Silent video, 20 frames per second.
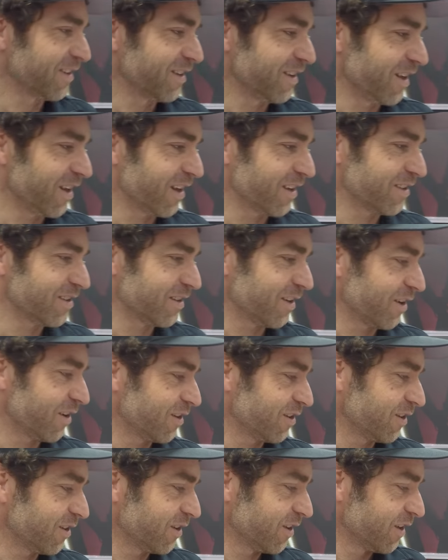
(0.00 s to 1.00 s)
Yeah, so,
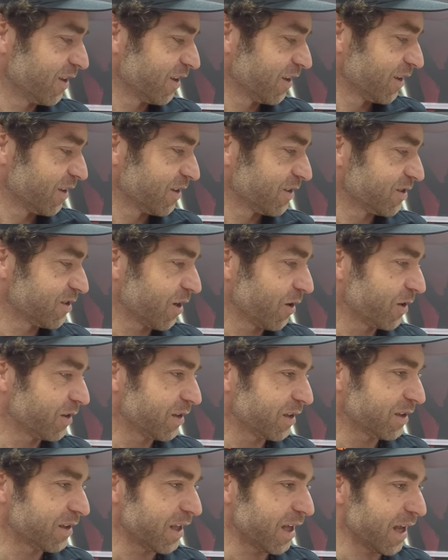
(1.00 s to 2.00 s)
sweet. So he
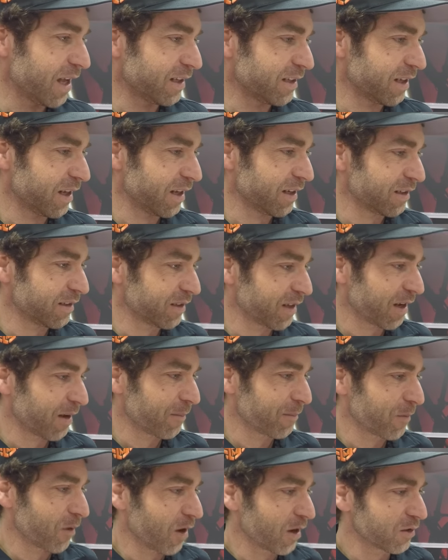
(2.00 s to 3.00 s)
did that, and
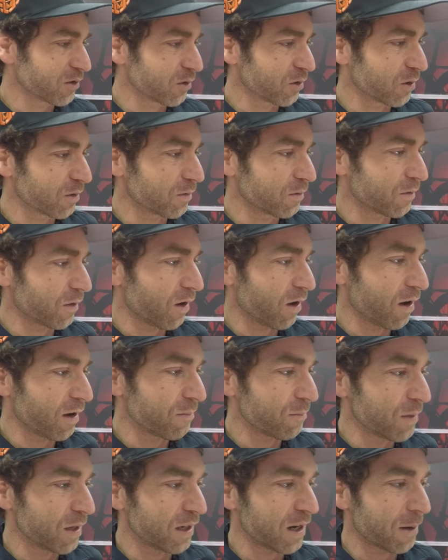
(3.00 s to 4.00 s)
um, I sort of I
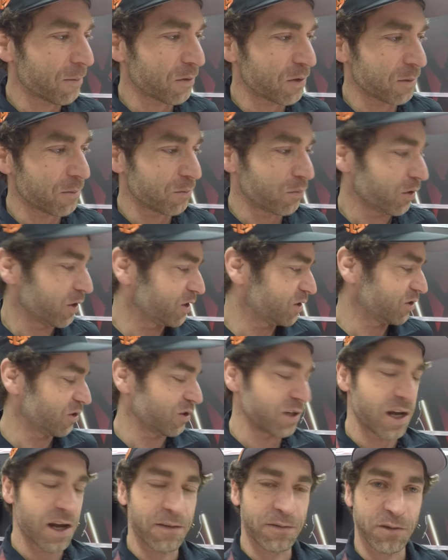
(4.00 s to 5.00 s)
met up with him pretty
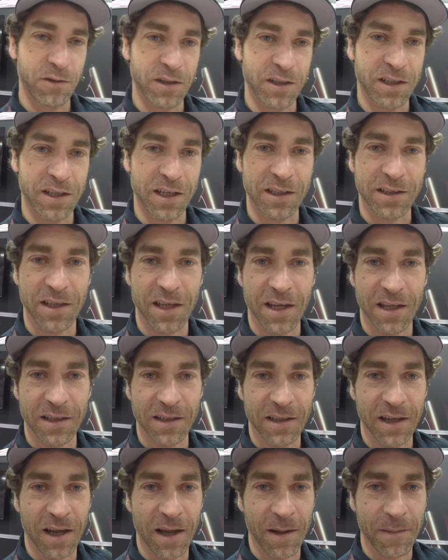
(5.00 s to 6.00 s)
soon after he kicked
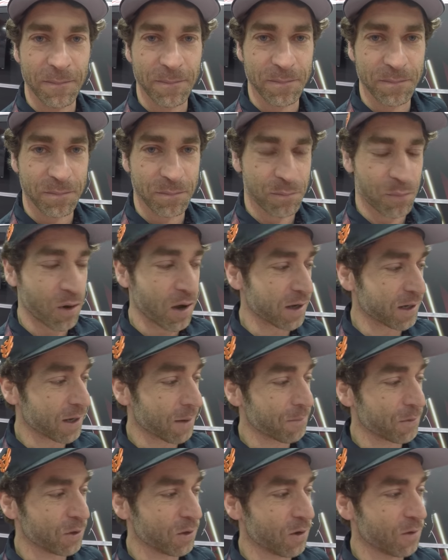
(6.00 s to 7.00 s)
that um, bike
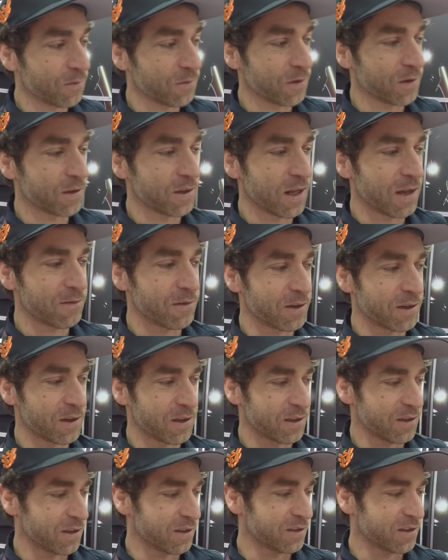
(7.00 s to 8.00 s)
company off and having
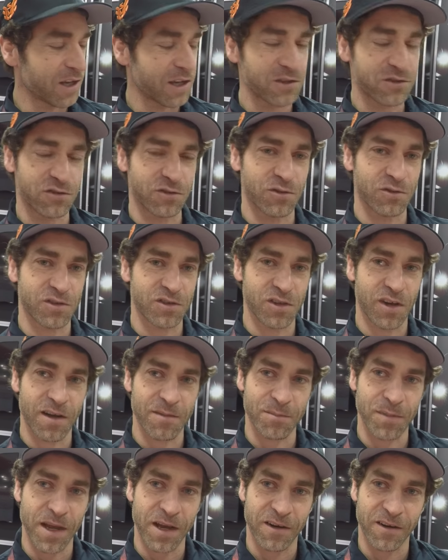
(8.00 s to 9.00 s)
an industrial
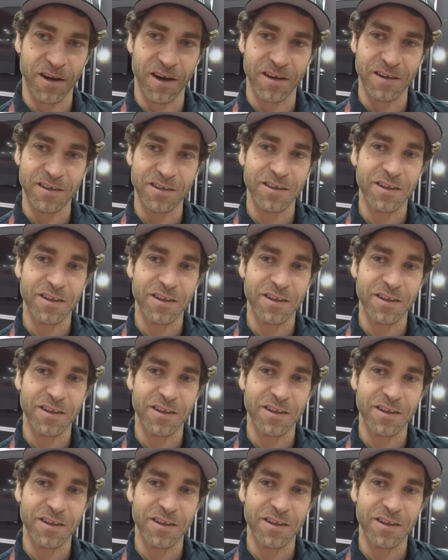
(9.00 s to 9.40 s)
design background.